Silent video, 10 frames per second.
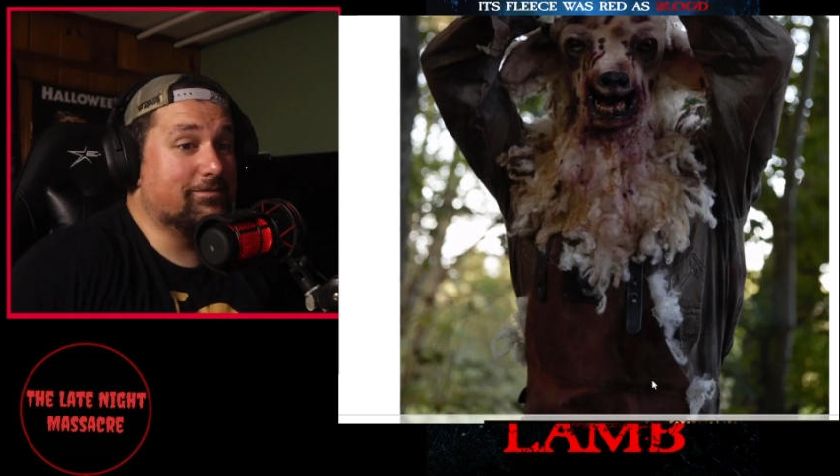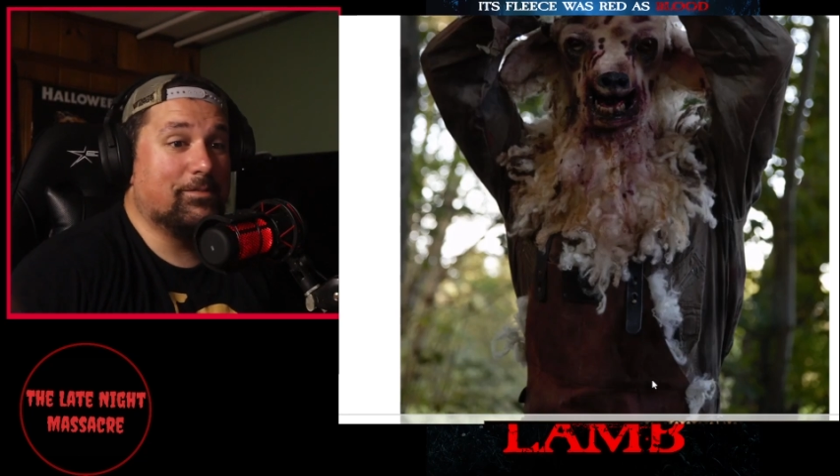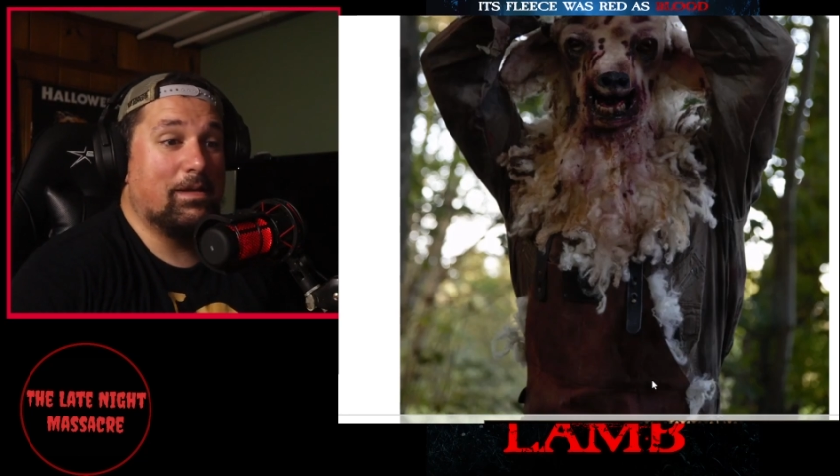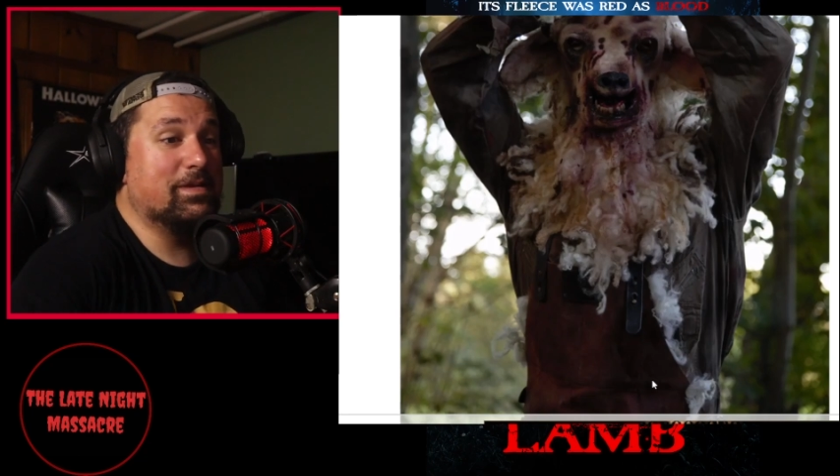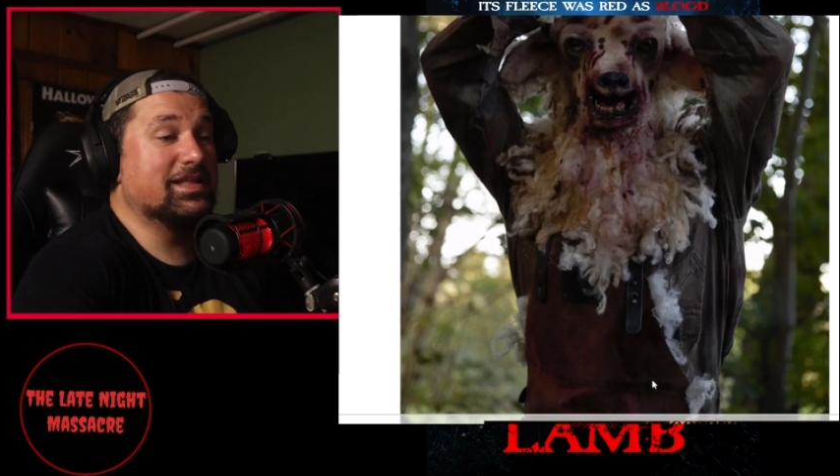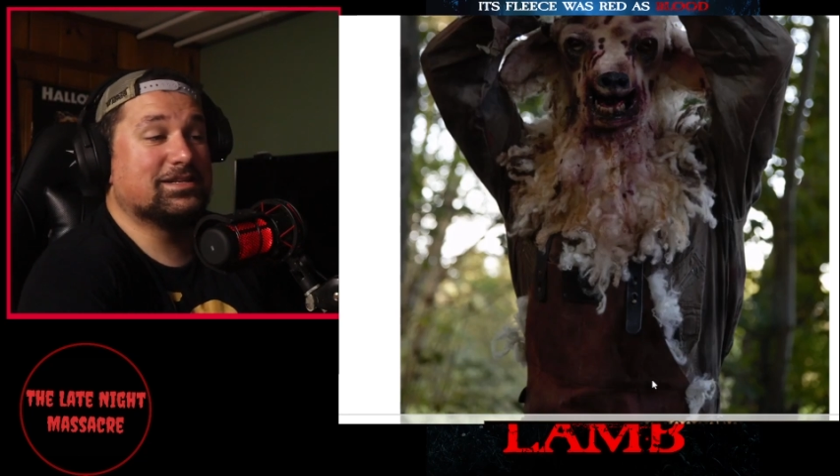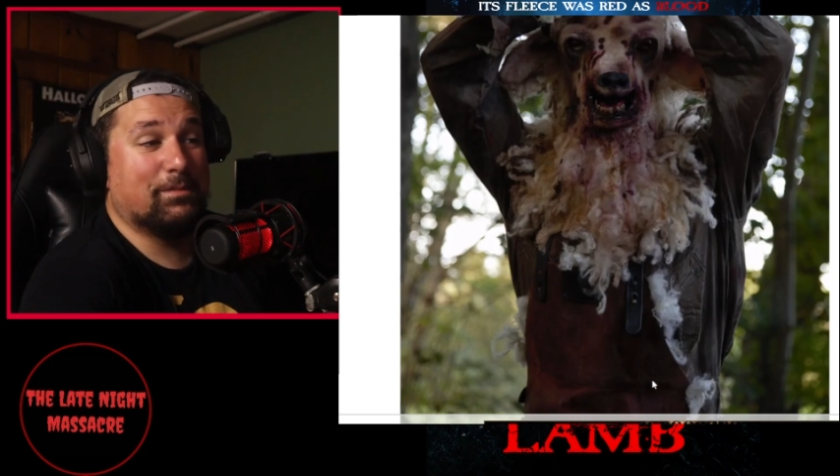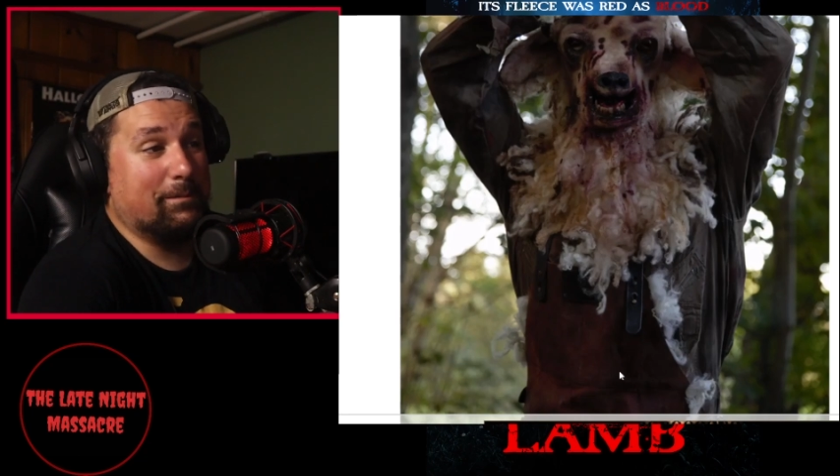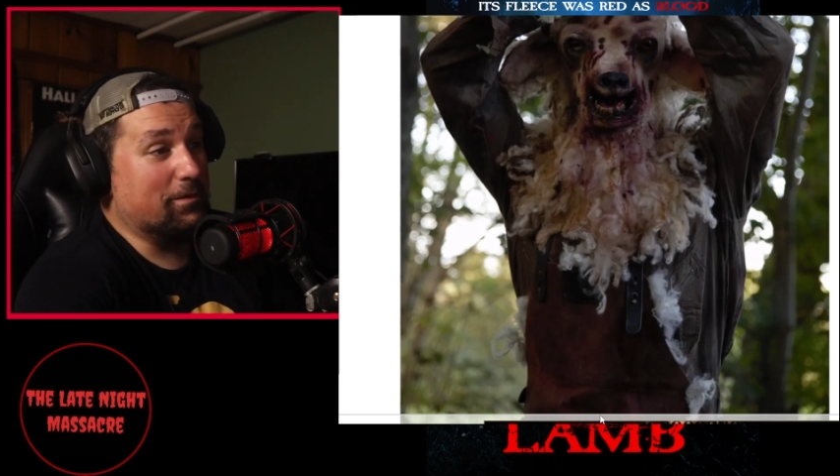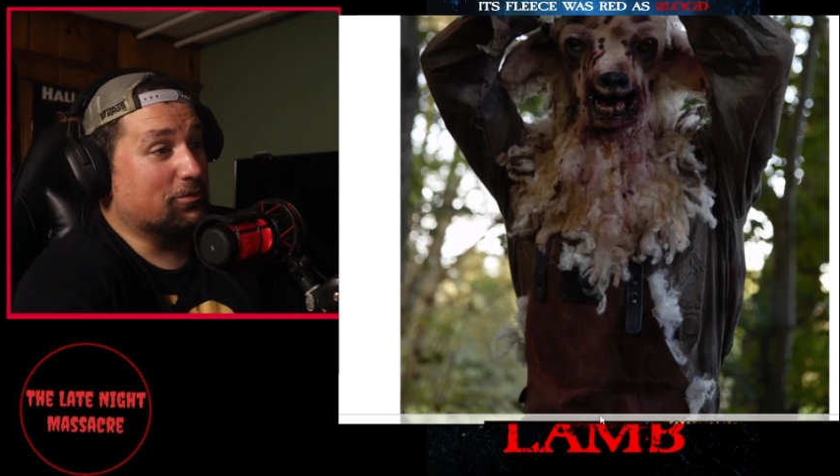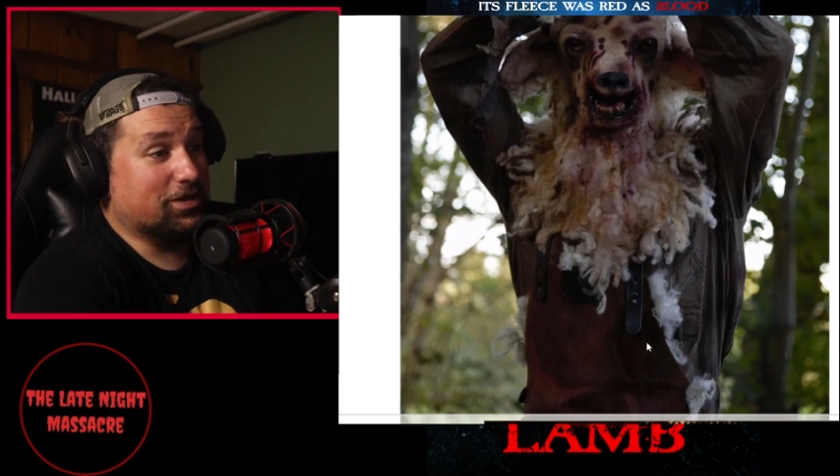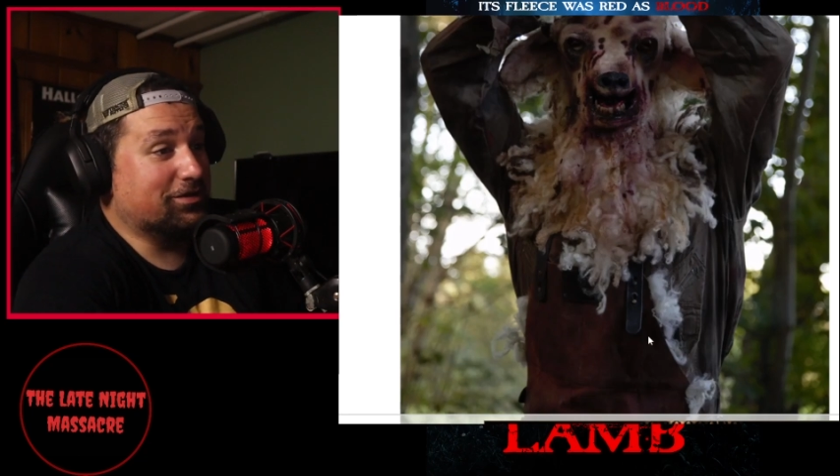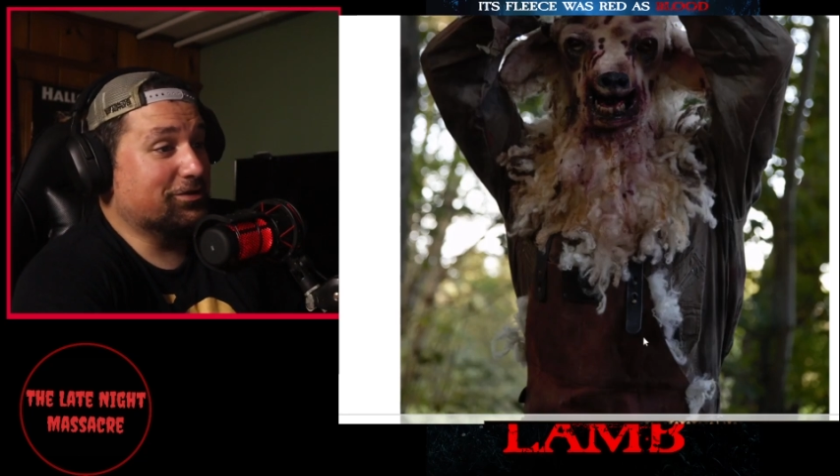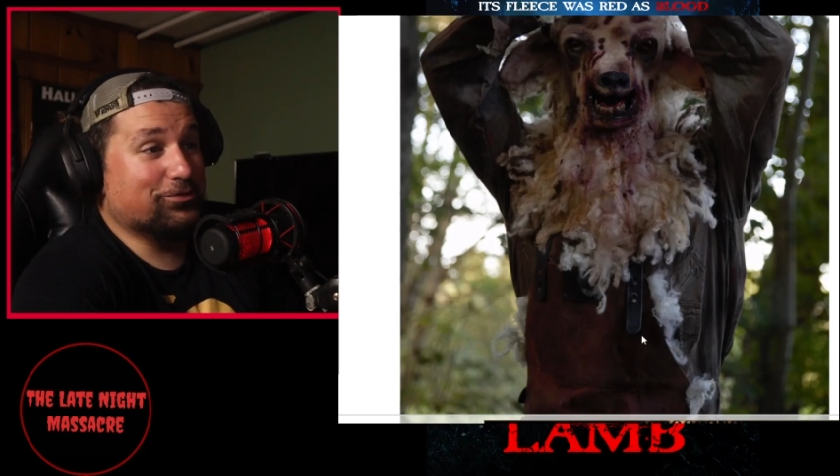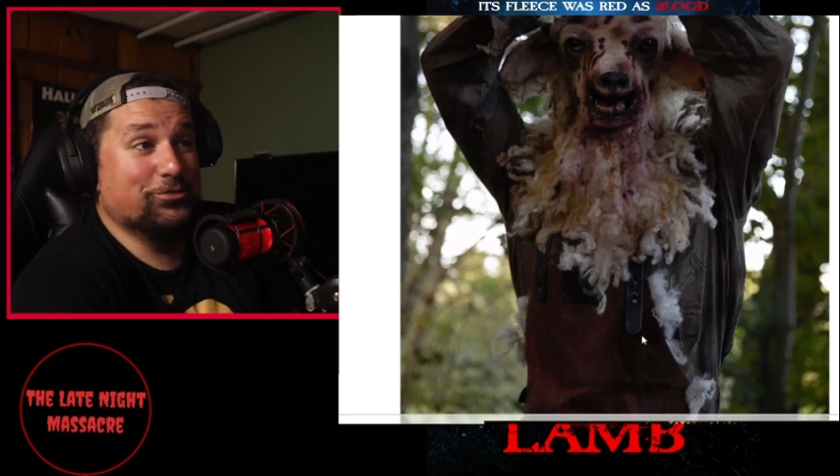I mean, this might be really
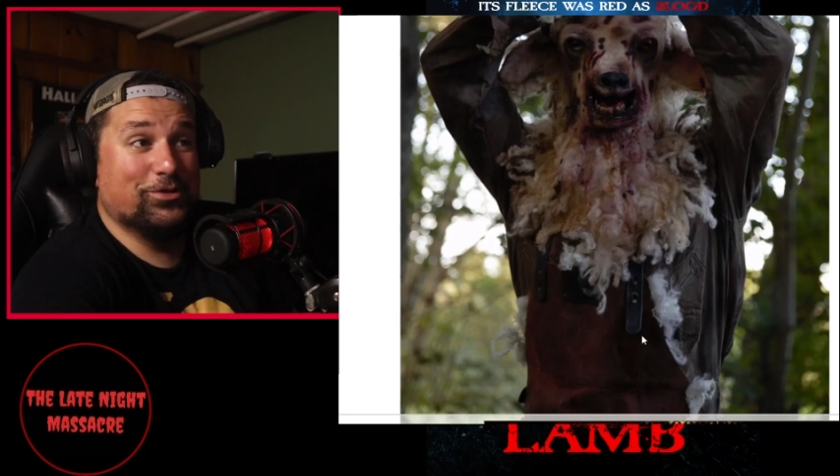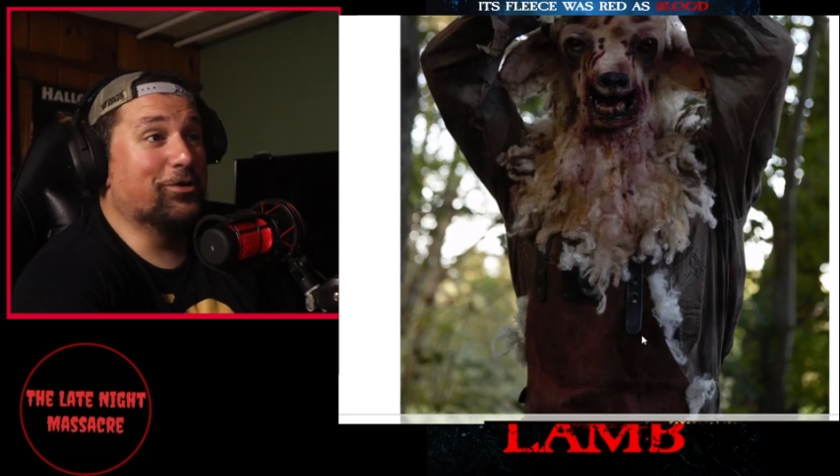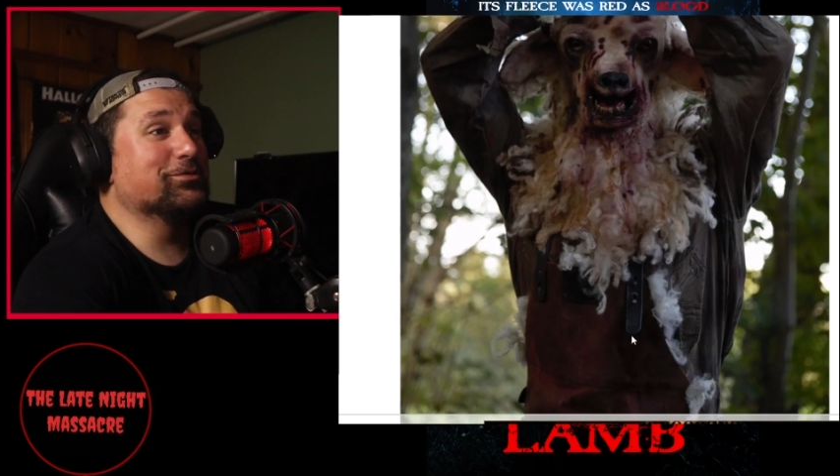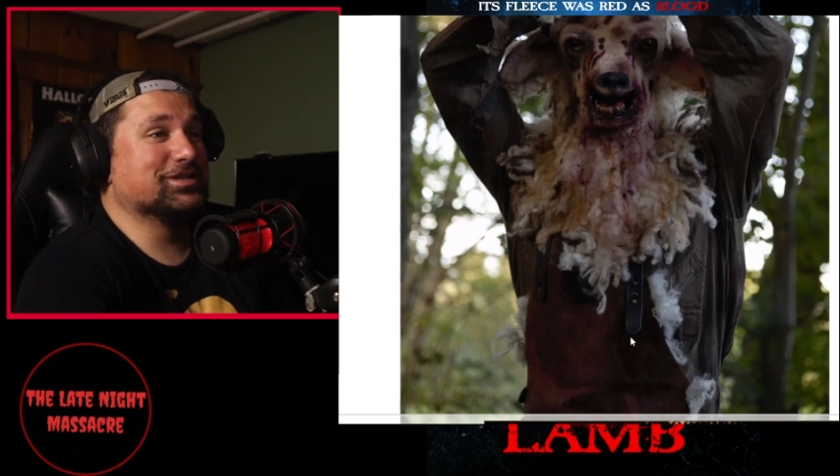good. Who knows?